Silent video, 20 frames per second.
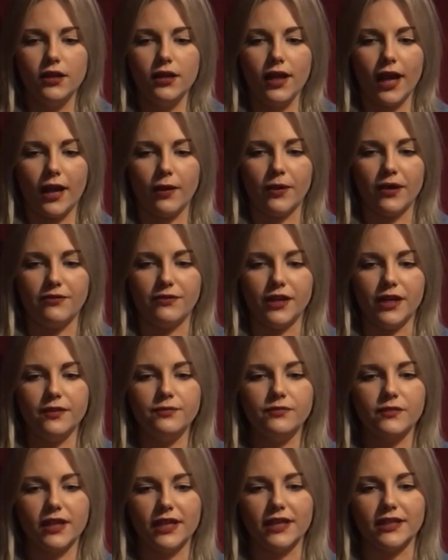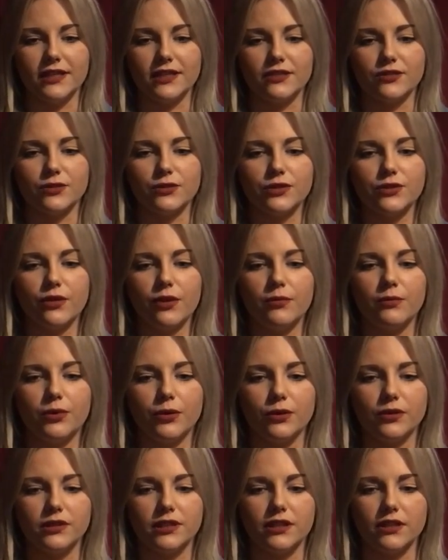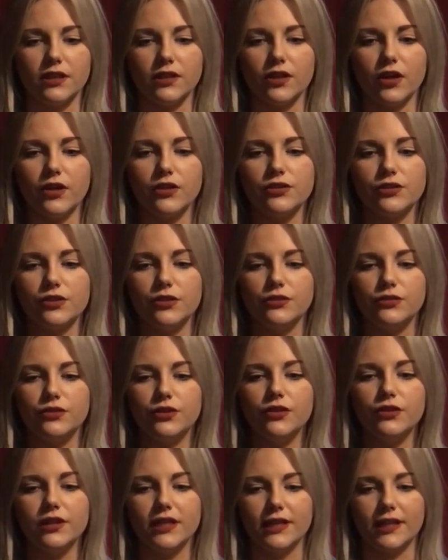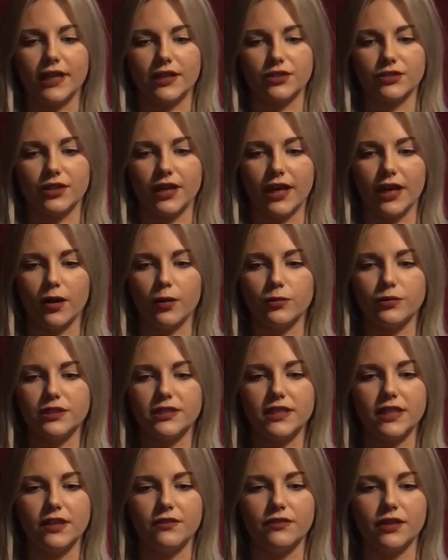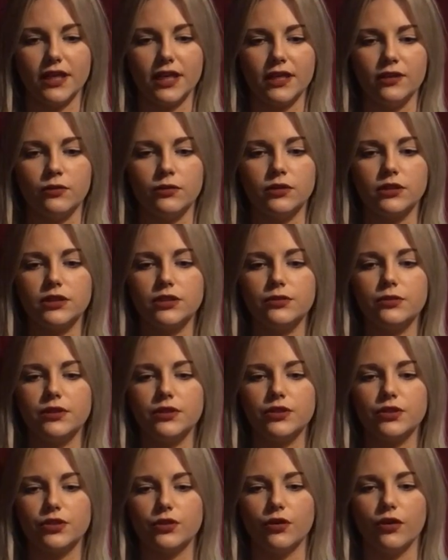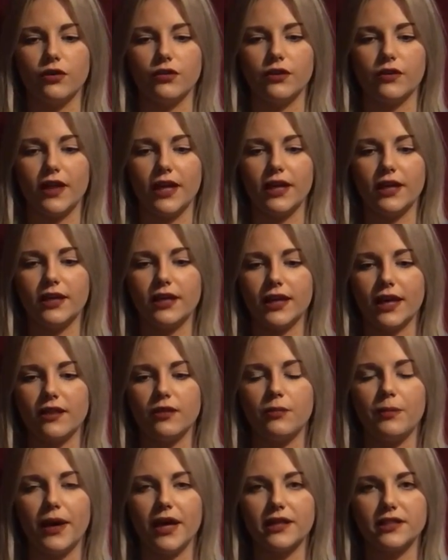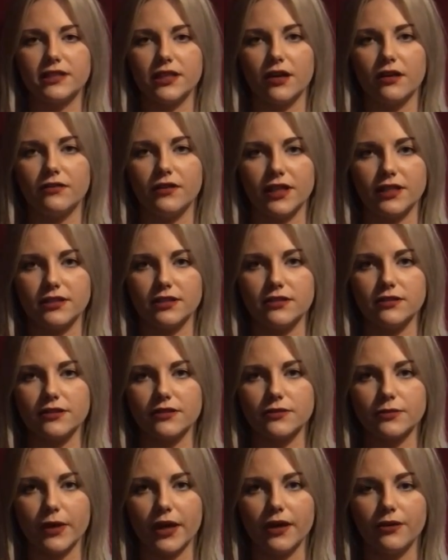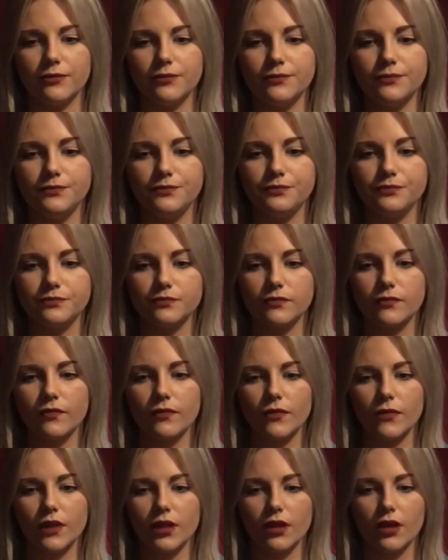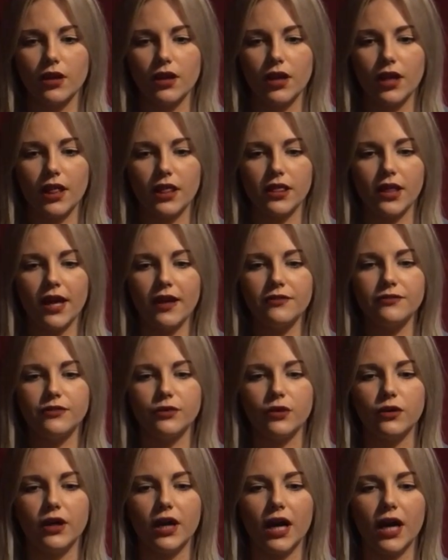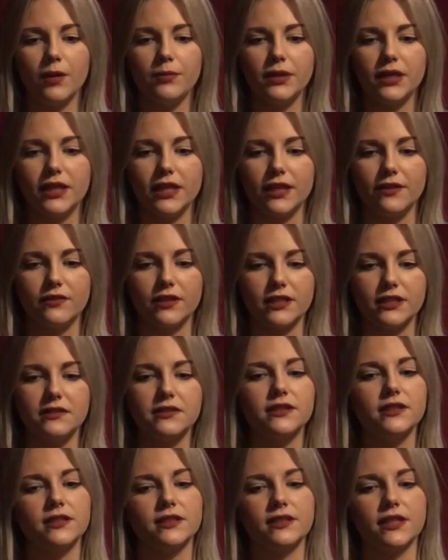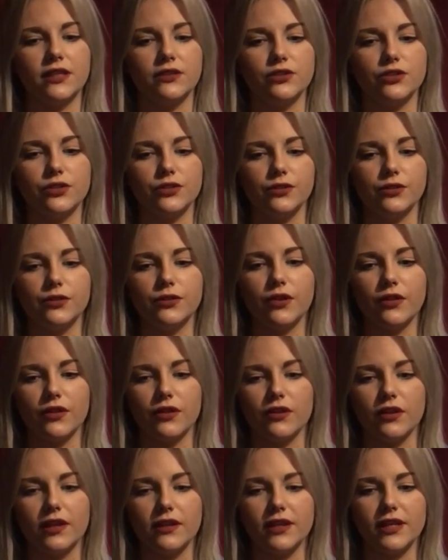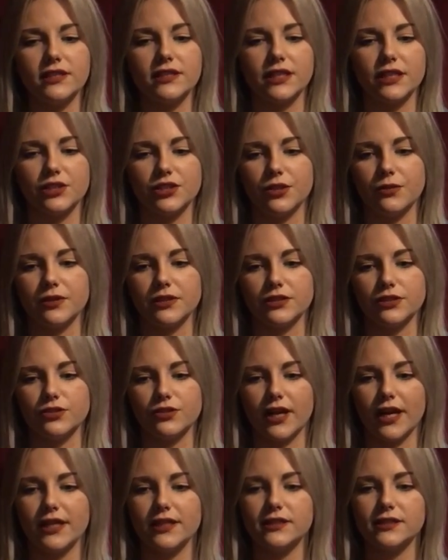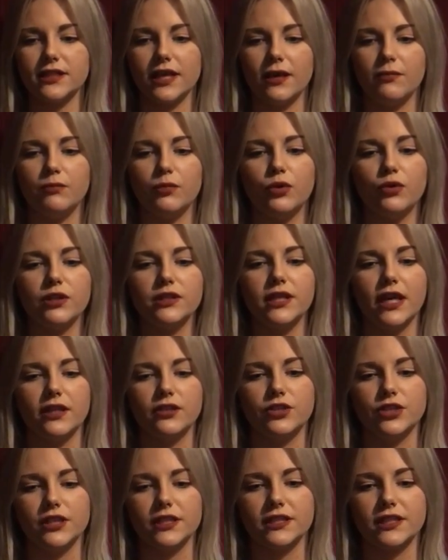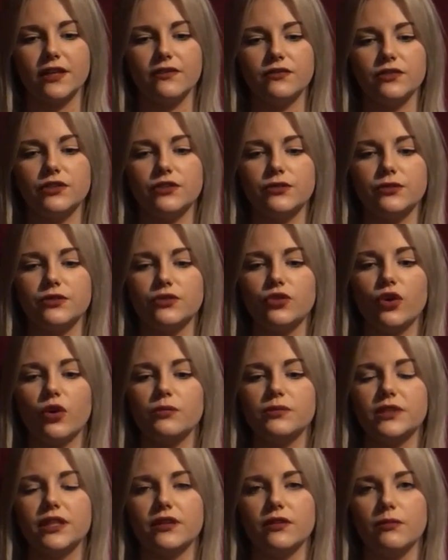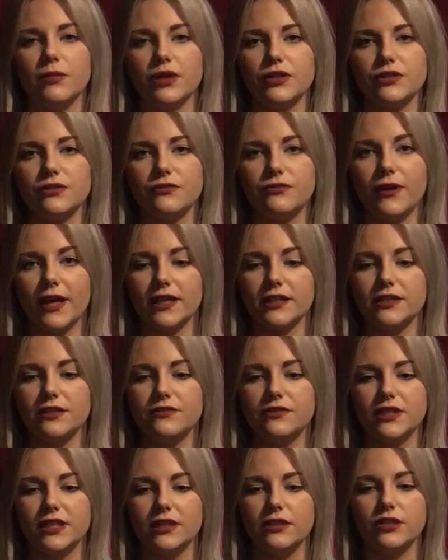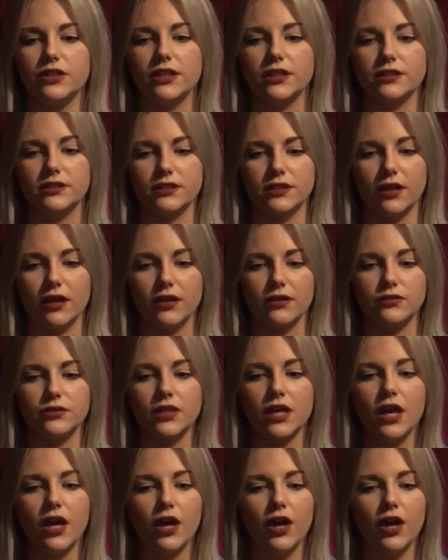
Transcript: However, it is also important that those who do need extra help receive it in order to ensure that they can get the best out of lessons as well. Therefore, I believe that it is essential that this issue is addressed and more attention is given to adopting the most effective teaching styles